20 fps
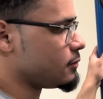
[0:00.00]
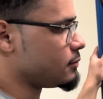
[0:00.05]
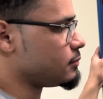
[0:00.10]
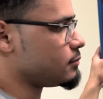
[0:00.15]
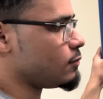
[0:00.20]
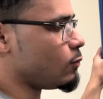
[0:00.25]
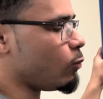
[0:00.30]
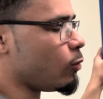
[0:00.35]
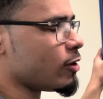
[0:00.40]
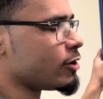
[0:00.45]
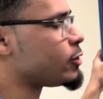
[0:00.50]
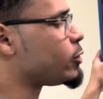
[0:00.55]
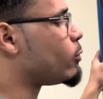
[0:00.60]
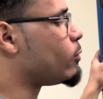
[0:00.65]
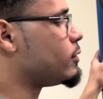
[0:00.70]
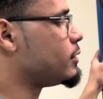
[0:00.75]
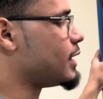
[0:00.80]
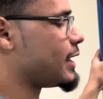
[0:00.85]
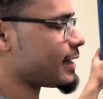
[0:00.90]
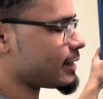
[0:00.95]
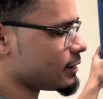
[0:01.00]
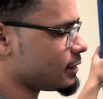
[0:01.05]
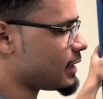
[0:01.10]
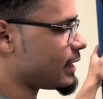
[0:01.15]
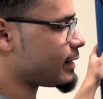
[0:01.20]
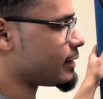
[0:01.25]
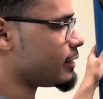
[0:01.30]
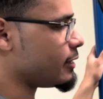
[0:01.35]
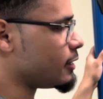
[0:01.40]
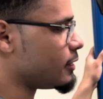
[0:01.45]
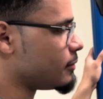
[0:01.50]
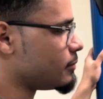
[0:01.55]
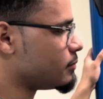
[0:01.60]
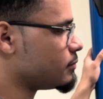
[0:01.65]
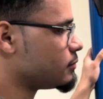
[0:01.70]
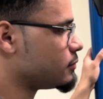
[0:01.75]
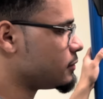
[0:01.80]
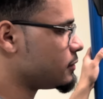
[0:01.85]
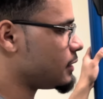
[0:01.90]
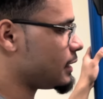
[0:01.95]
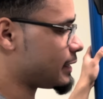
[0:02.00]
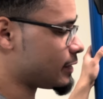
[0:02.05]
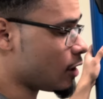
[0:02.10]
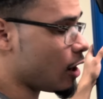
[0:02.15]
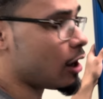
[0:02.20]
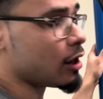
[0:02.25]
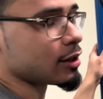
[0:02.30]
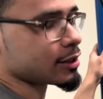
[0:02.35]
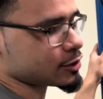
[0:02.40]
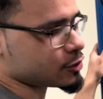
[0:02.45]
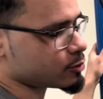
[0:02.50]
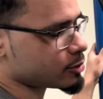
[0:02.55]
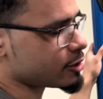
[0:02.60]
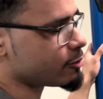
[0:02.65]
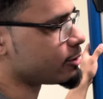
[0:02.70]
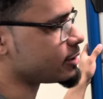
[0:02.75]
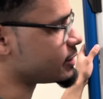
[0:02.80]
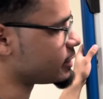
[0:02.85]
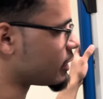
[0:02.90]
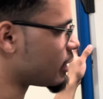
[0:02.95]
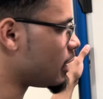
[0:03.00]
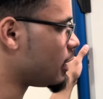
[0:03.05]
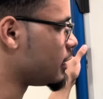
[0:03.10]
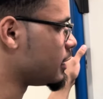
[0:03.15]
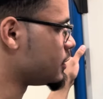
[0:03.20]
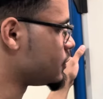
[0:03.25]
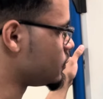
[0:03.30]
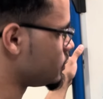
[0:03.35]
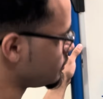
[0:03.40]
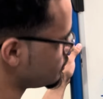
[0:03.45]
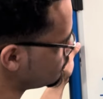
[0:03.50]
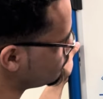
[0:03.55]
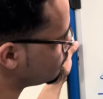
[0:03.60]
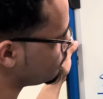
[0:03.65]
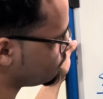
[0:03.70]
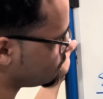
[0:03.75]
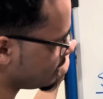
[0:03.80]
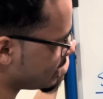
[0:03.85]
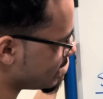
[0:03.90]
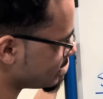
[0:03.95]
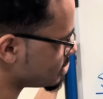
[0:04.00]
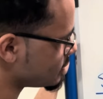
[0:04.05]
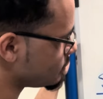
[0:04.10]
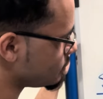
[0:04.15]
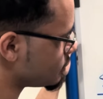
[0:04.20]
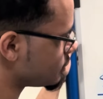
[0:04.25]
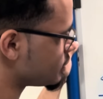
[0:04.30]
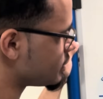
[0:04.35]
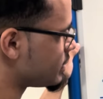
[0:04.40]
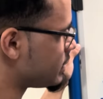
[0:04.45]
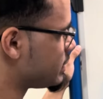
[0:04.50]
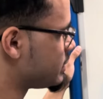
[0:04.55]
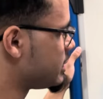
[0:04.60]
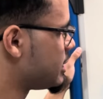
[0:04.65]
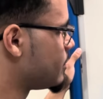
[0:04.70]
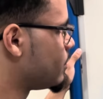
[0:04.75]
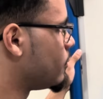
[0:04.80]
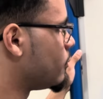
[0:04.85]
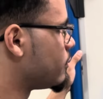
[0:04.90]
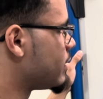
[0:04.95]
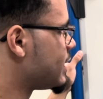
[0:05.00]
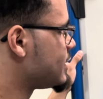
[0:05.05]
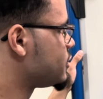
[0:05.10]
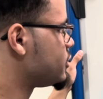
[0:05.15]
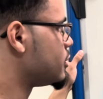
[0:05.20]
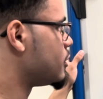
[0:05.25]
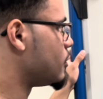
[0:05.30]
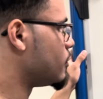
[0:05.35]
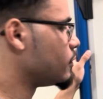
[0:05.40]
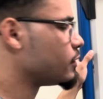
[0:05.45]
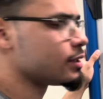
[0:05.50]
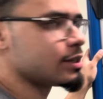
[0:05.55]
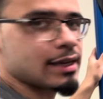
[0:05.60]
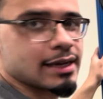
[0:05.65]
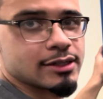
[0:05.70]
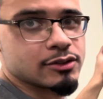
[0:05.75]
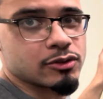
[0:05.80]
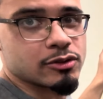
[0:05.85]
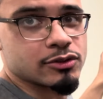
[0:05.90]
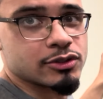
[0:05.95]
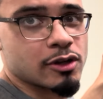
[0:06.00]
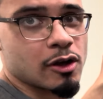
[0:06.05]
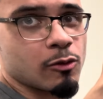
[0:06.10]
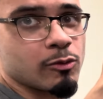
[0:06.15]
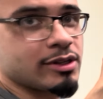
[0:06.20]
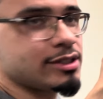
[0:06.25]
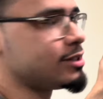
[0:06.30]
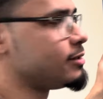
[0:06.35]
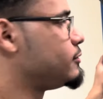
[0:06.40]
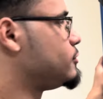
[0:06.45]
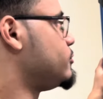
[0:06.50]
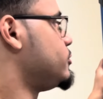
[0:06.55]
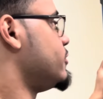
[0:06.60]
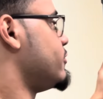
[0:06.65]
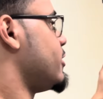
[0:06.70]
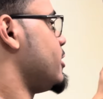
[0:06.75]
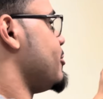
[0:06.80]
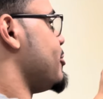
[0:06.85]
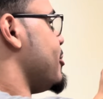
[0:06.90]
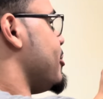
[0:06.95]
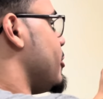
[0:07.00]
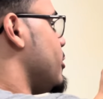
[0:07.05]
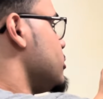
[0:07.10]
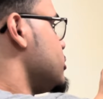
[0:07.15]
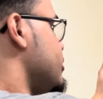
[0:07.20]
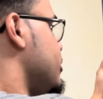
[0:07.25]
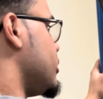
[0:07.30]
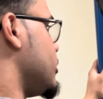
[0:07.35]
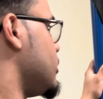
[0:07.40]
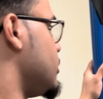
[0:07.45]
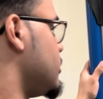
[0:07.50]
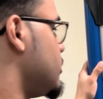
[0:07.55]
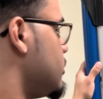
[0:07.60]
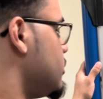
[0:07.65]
where you like college, where you went to college. That's just an example, right? So as a result, we develop a multiple